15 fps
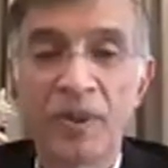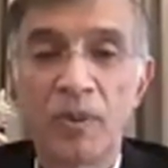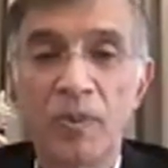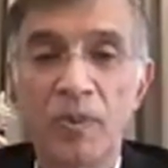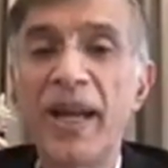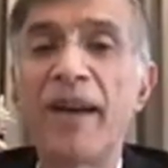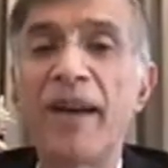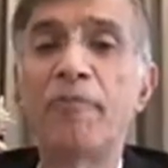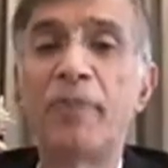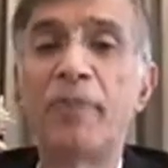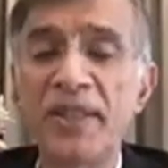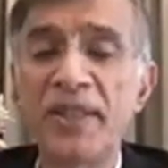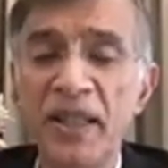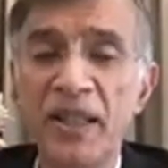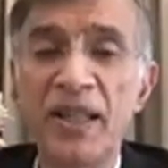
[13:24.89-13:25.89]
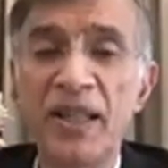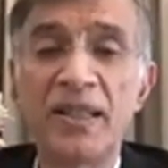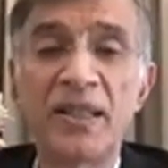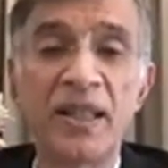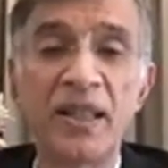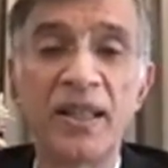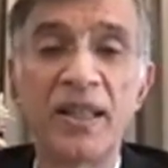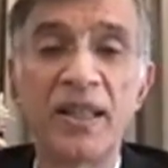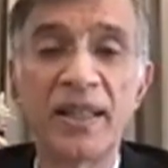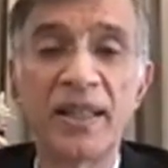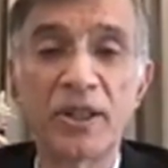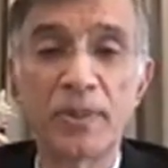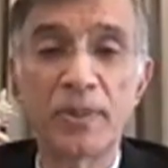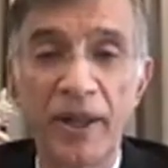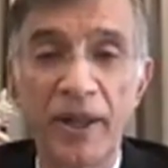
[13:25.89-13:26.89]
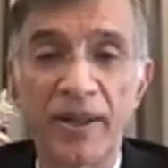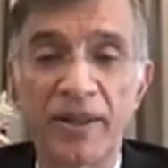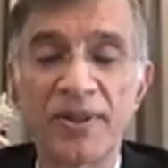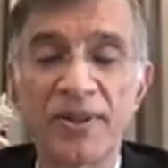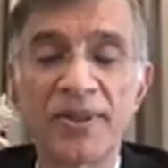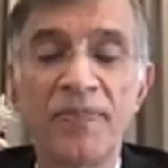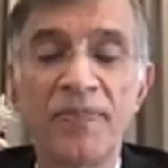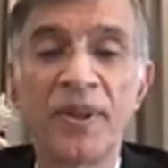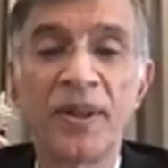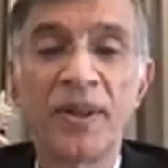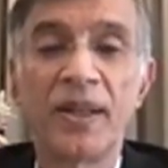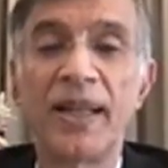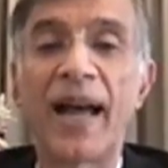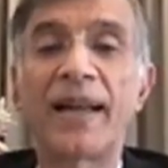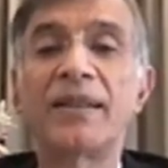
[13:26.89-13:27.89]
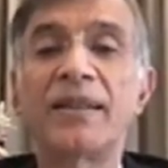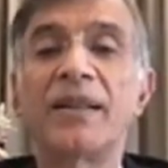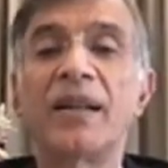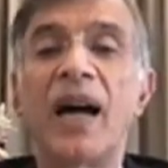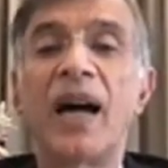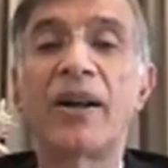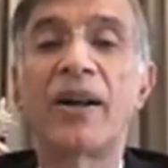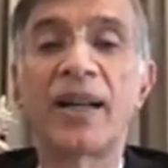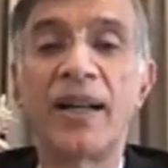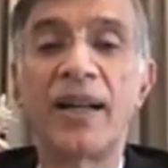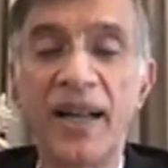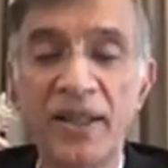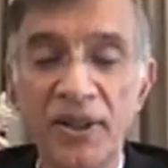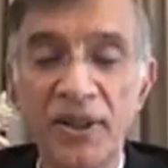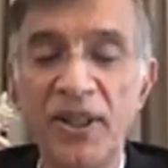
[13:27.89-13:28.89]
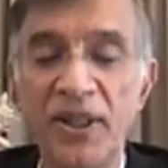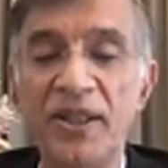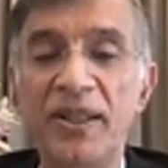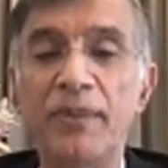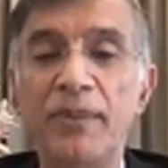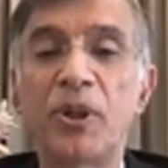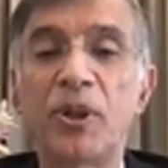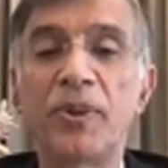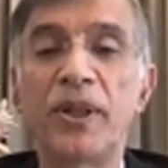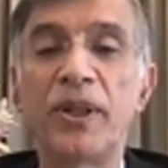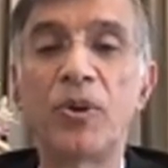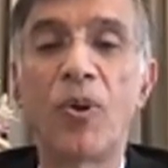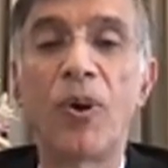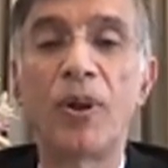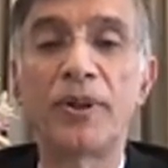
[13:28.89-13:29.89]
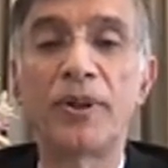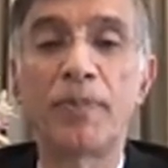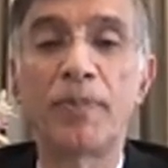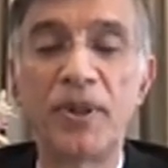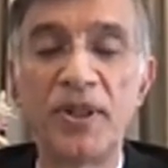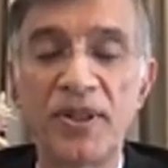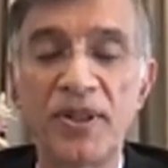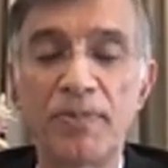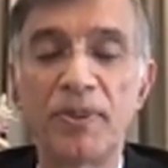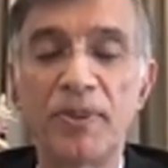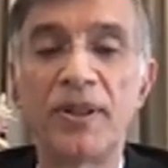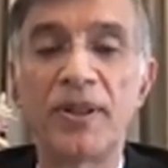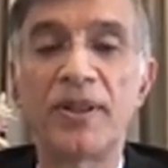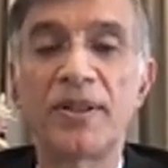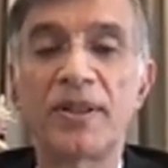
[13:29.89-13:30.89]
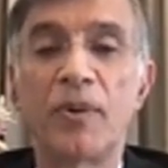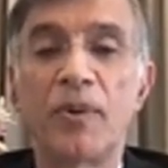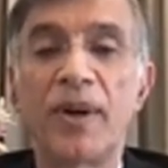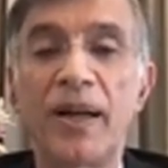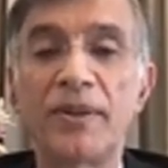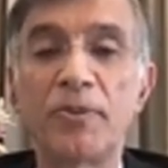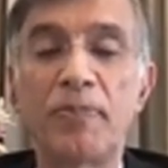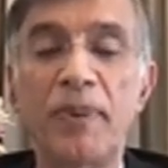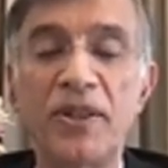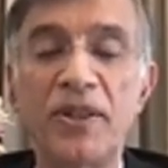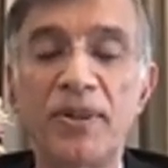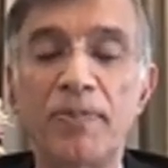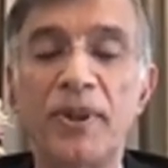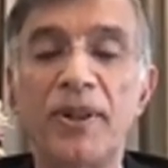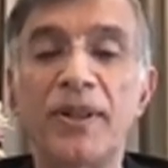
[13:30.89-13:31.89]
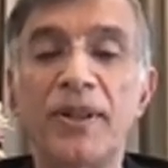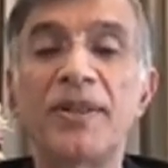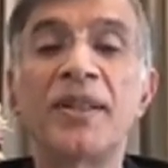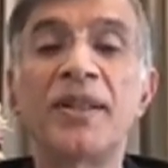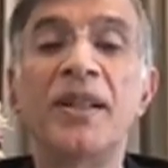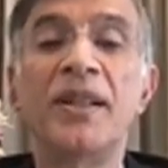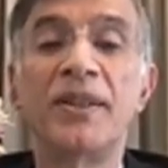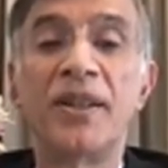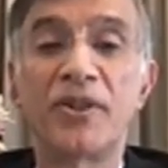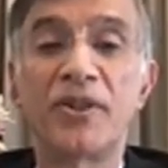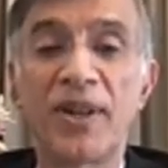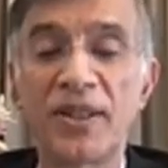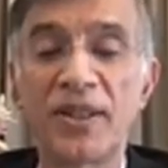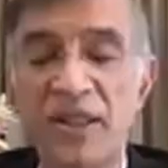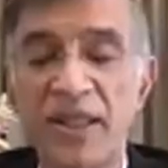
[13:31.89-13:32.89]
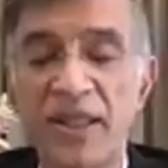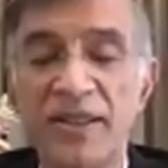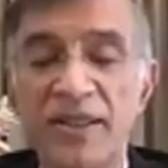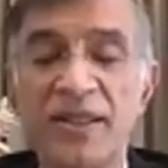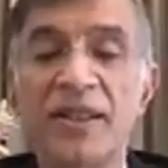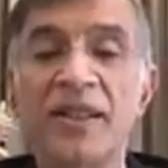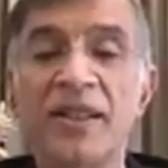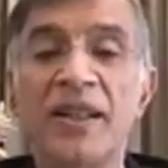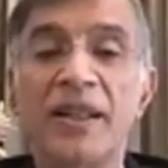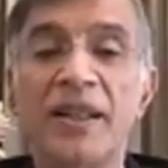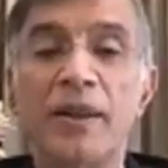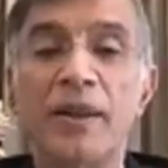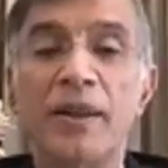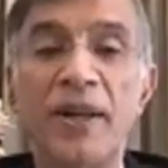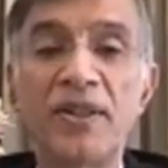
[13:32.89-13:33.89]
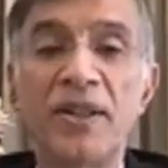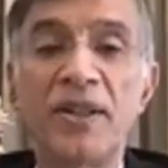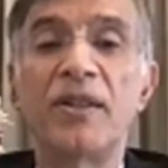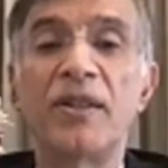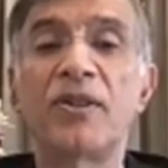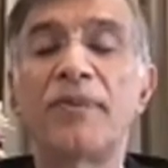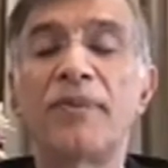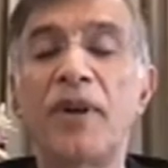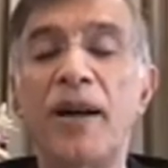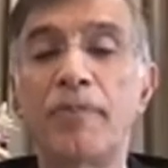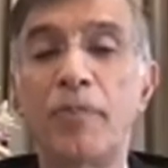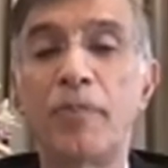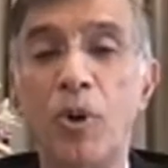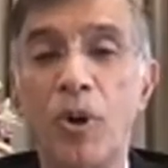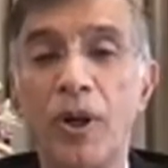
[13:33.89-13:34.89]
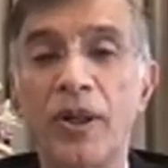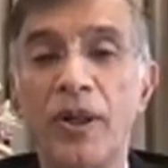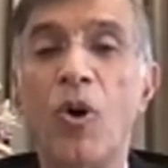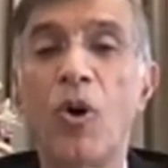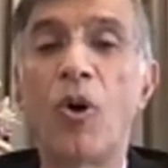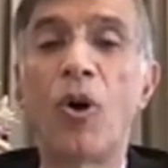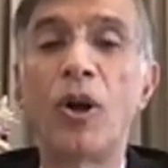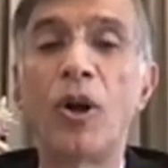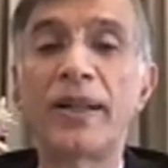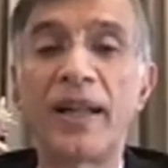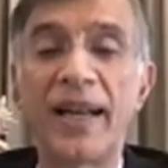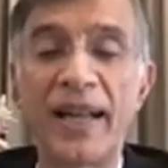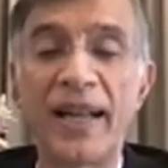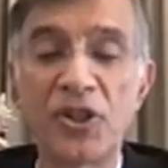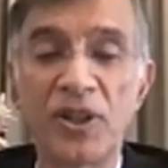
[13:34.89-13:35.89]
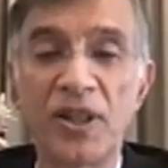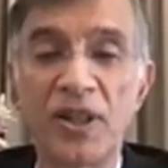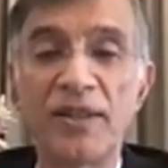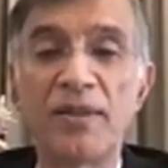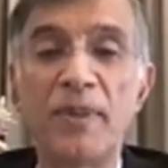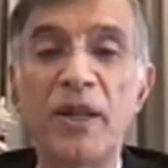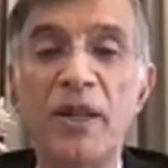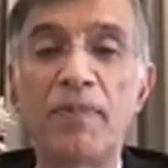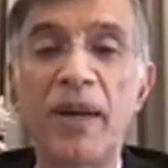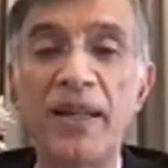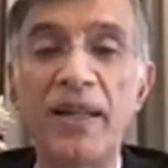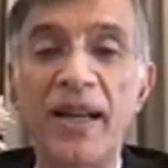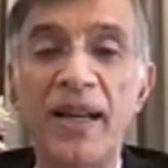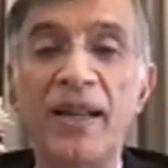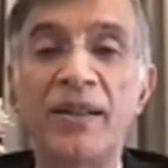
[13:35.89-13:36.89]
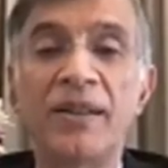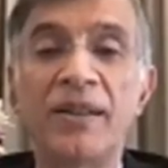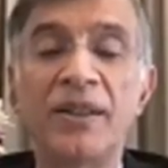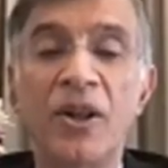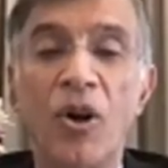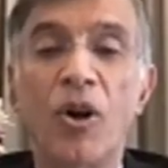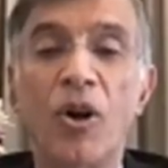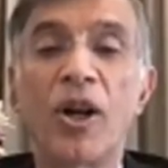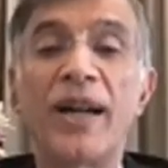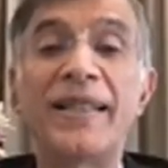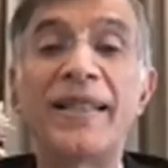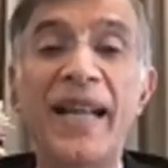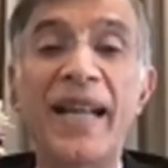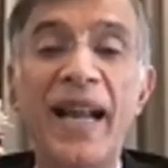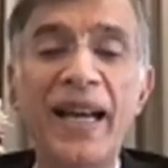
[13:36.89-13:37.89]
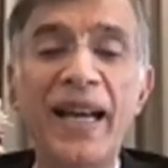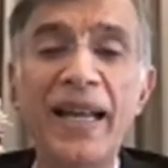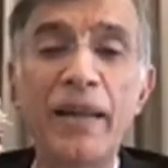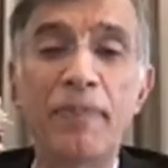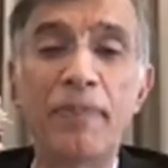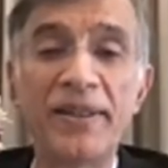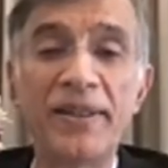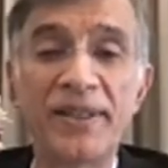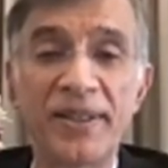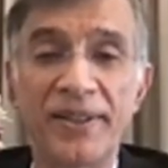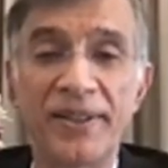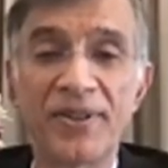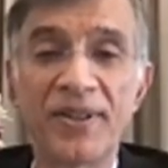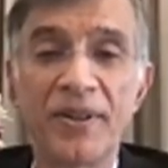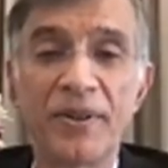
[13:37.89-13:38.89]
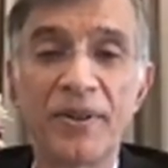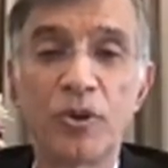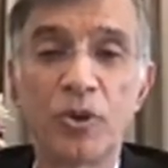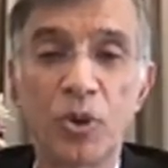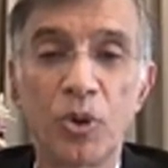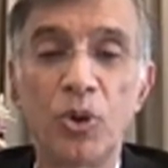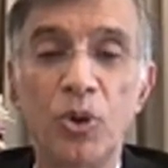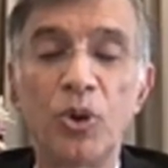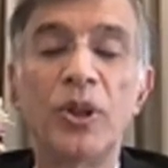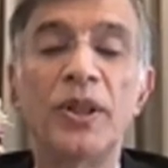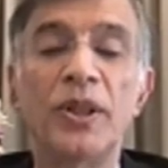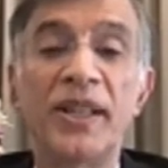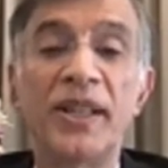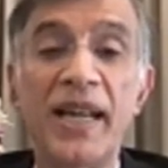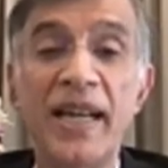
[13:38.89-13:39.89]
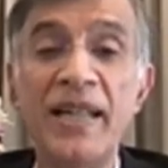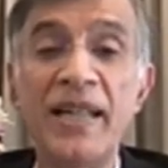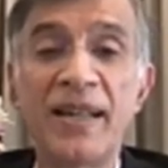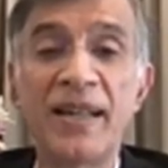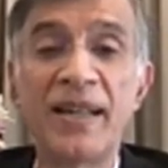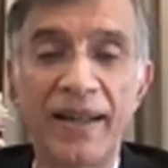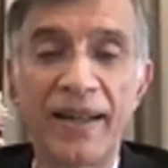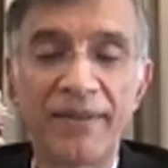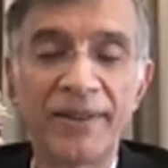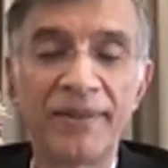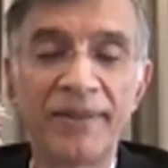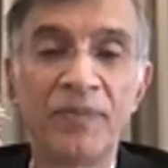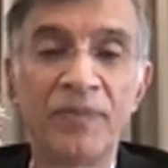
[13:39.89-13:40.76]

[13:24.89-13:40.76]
We have personally seen this experience that our connectivity between all the principals, the vice principals, the trustees, the president of our board, all connection has been maintained on a daily basis through the internet,